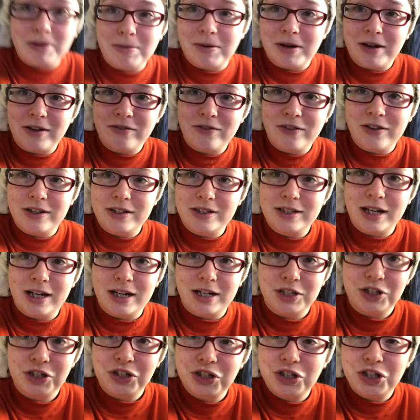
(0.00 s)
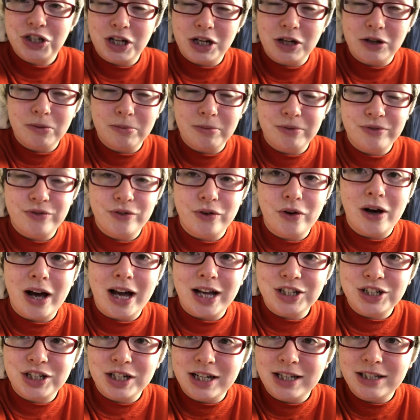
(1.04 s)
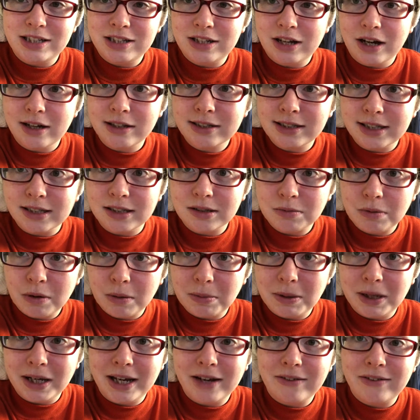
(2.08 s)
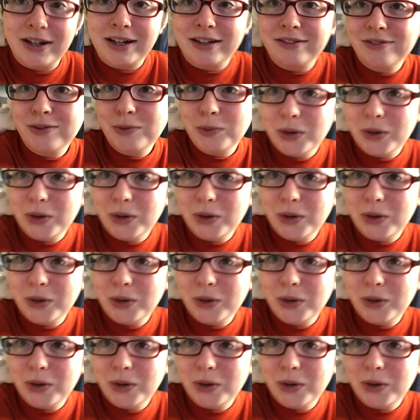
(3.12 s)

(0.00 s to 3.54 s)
my breakfast and I just chill before actually starting to properly get ready for